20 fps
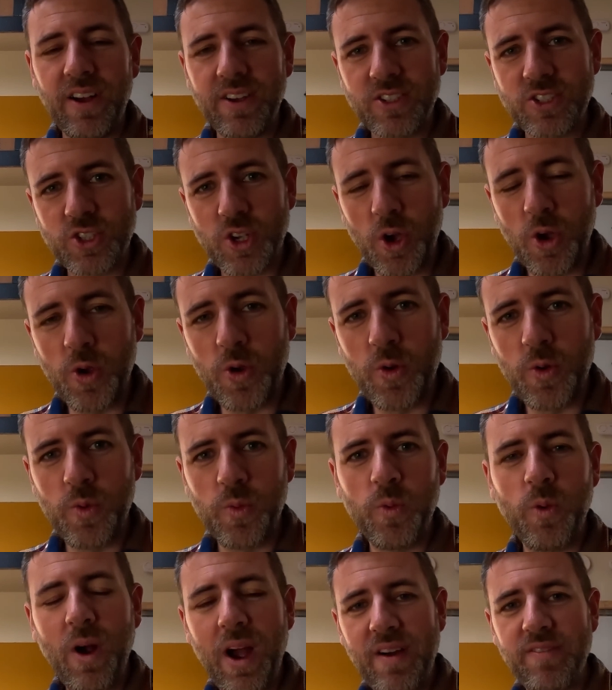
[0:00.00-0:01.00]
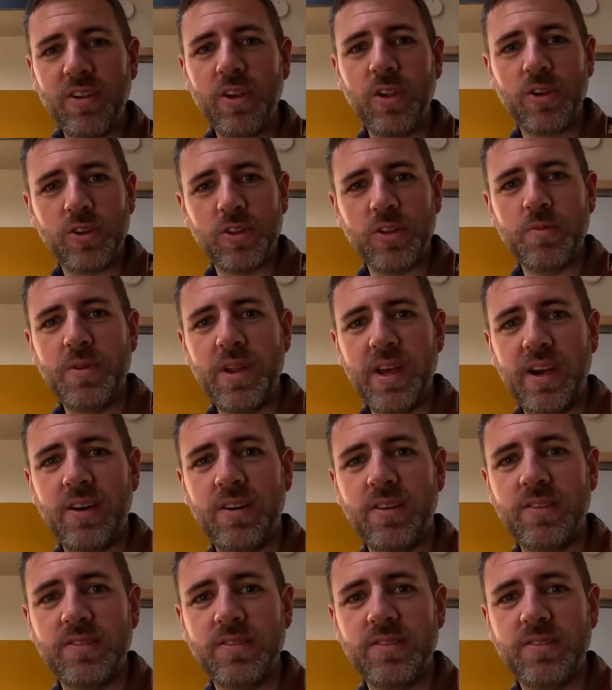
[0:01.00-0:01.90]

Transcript: So we'll have a look at them now.